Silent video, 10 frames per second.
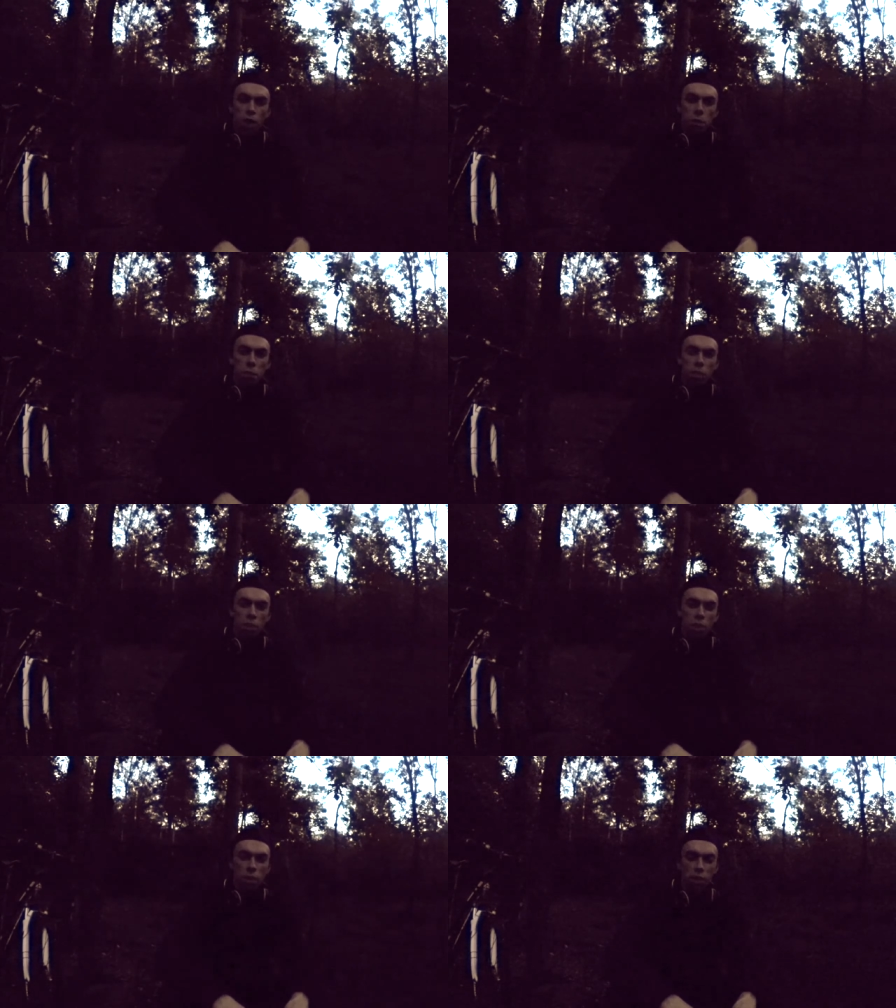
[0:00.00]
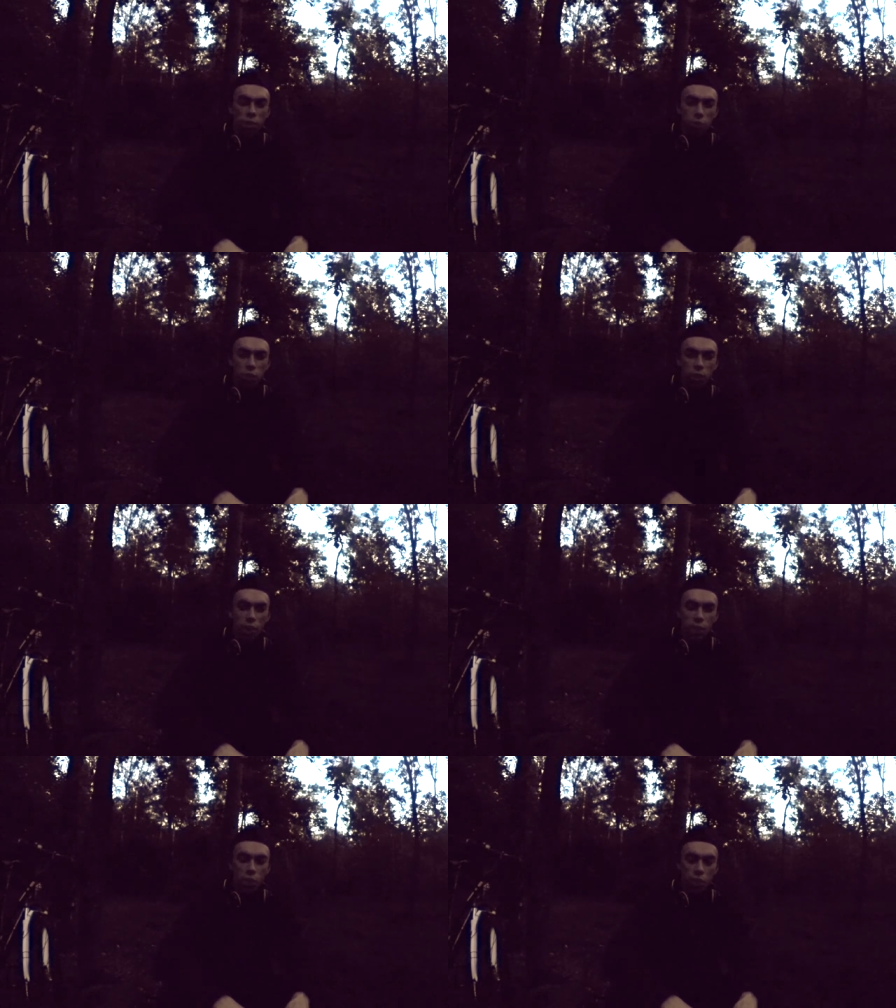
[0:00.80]
They've been different
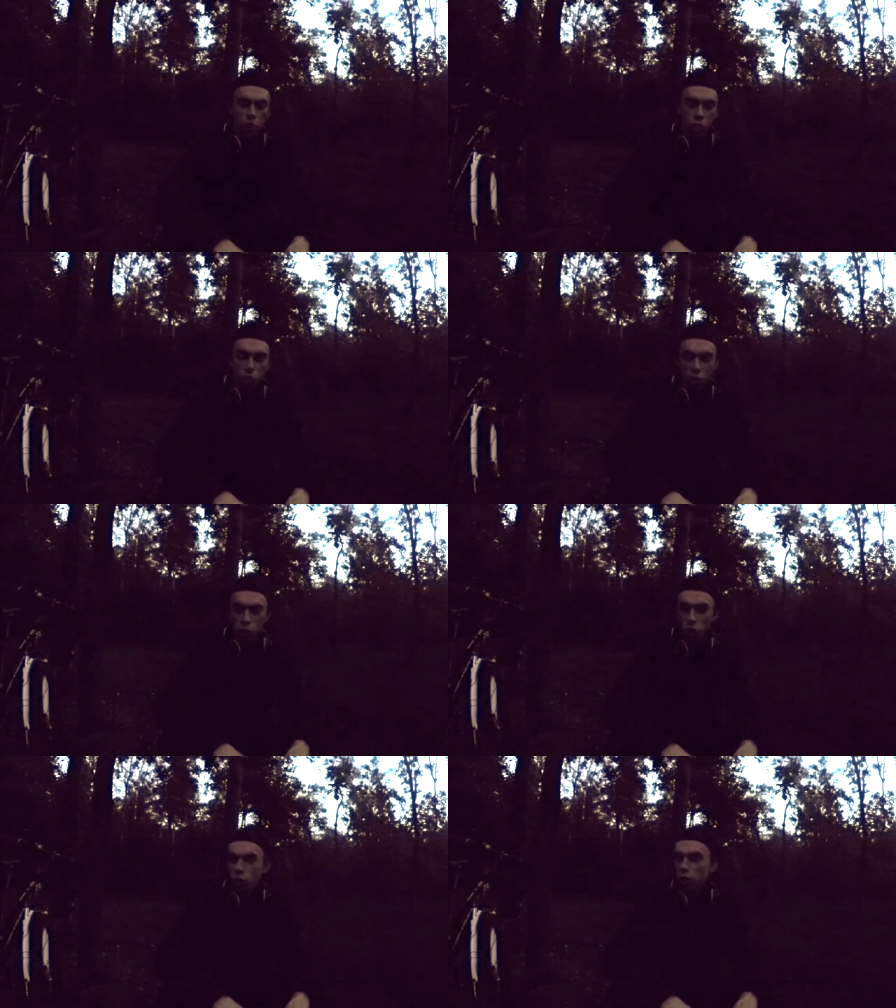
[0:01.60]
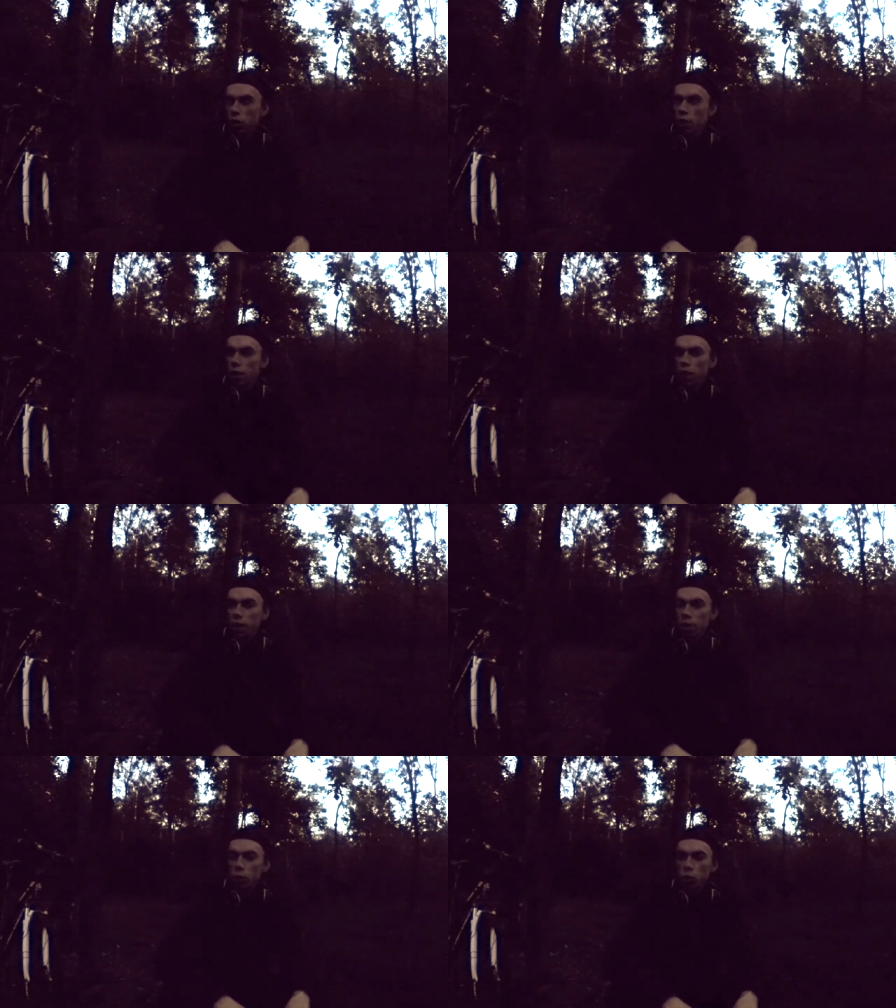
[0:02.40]
nations
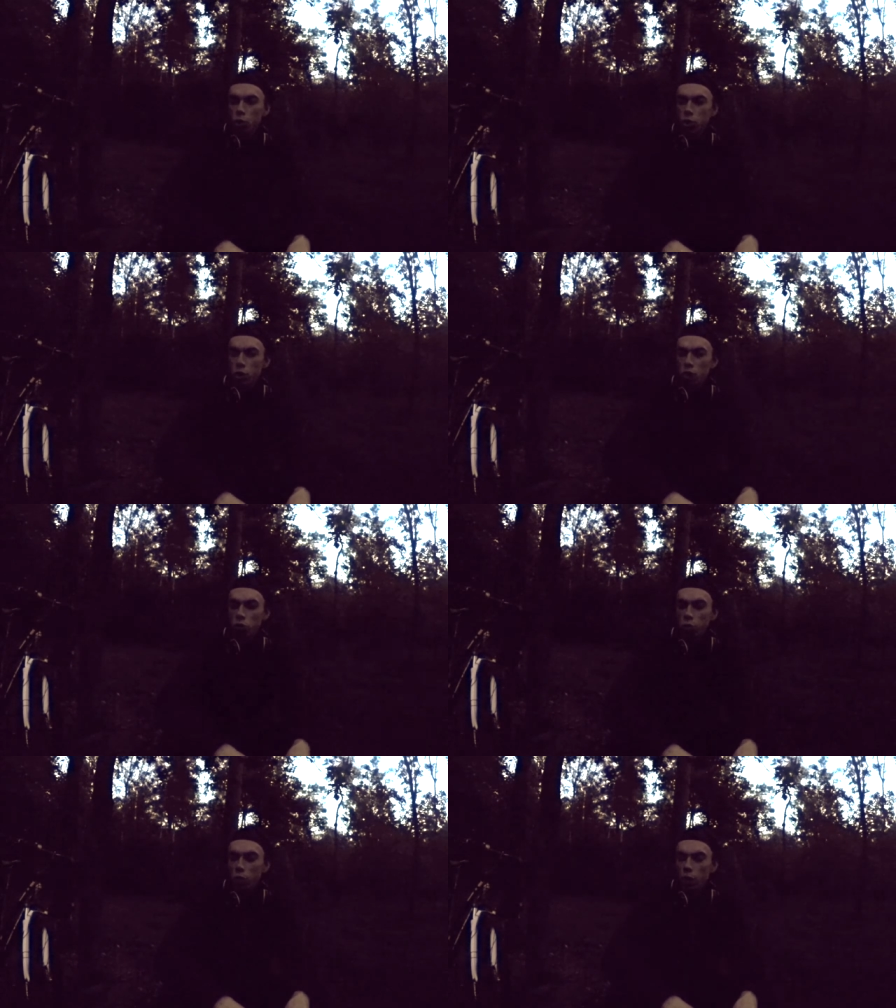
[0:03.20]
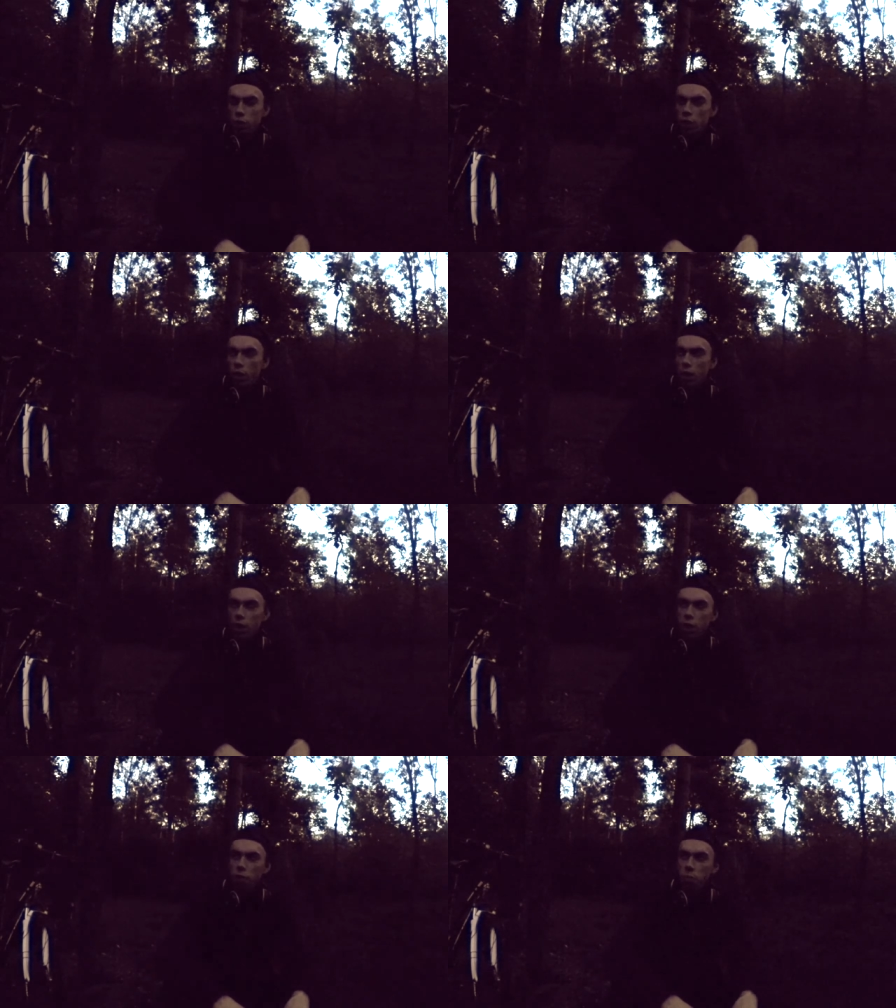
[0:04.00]
in search of the one thing any
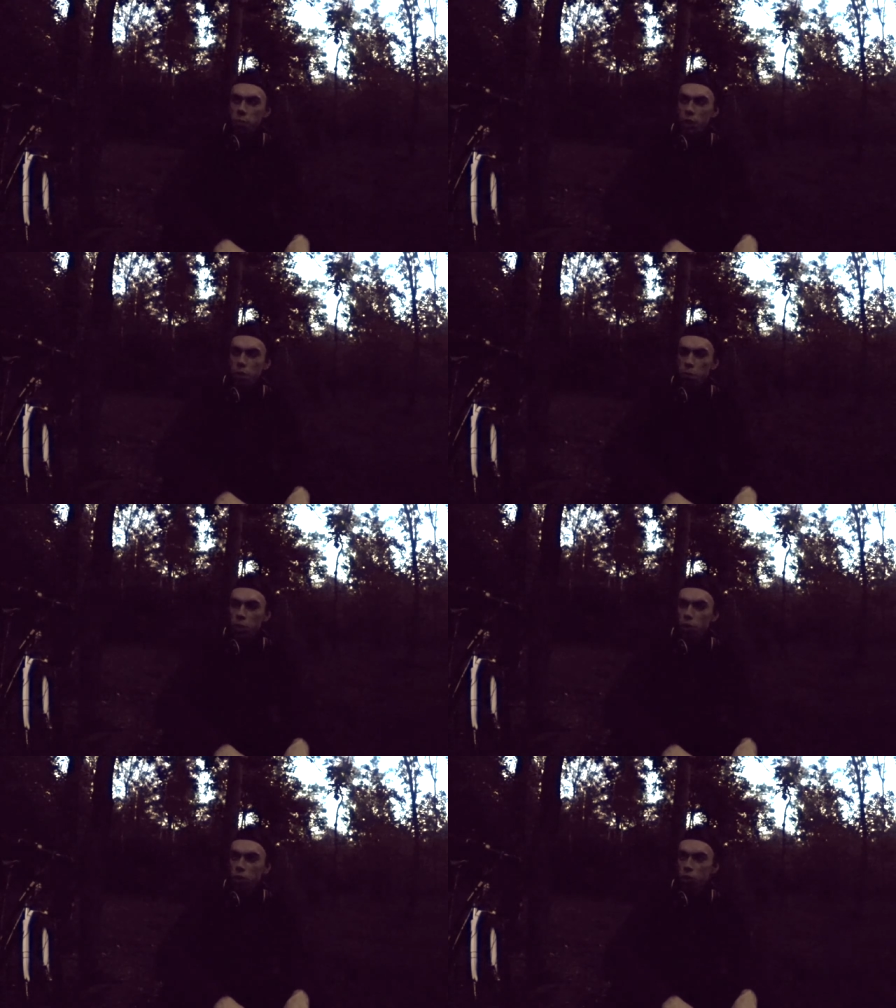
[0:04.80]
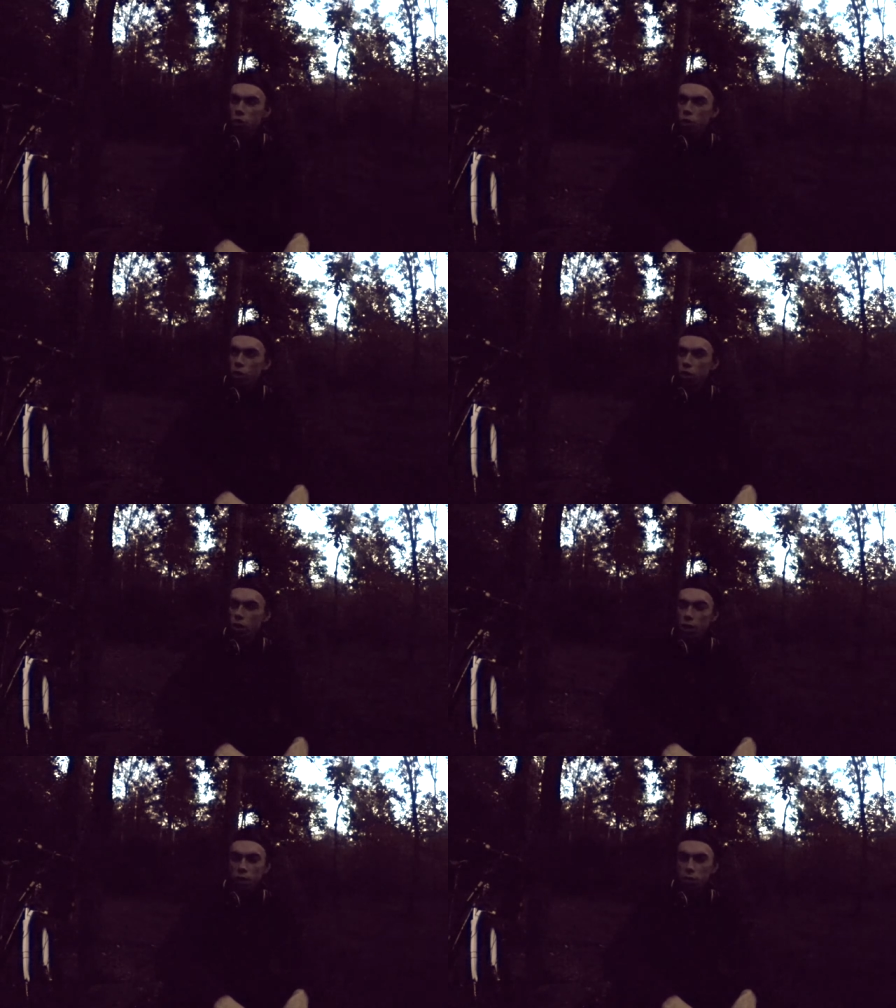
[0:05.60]
living being demands
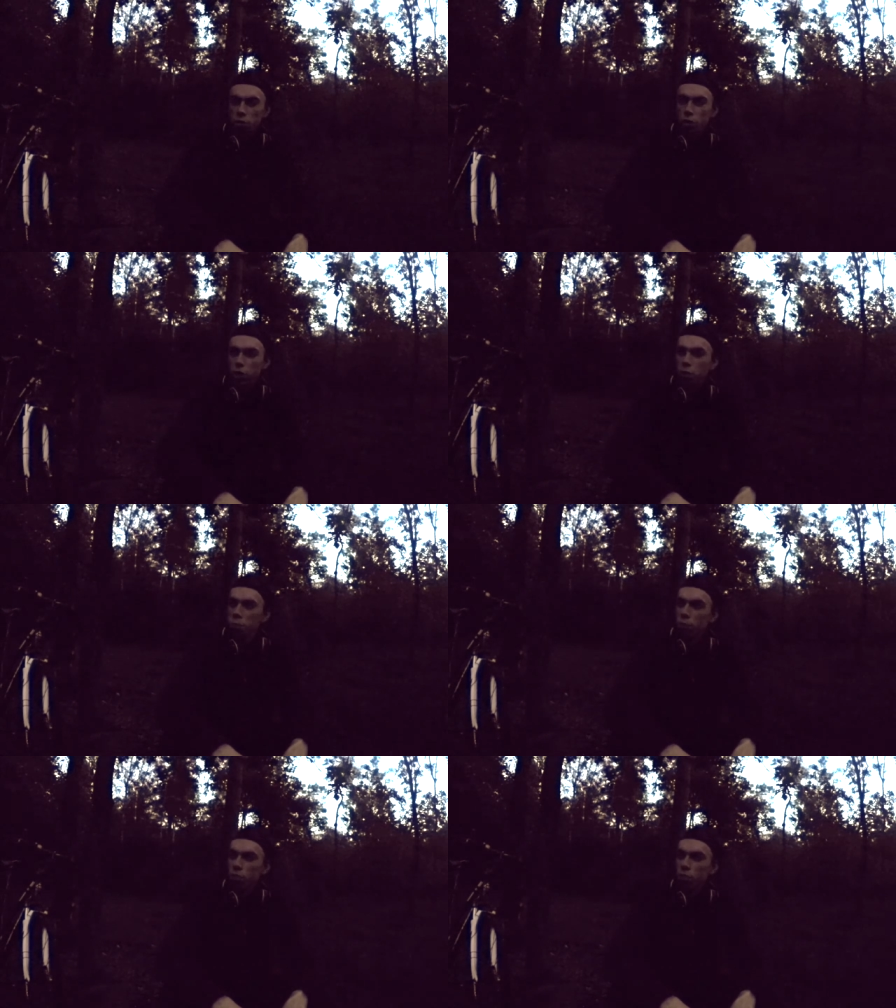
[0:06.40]
freedom.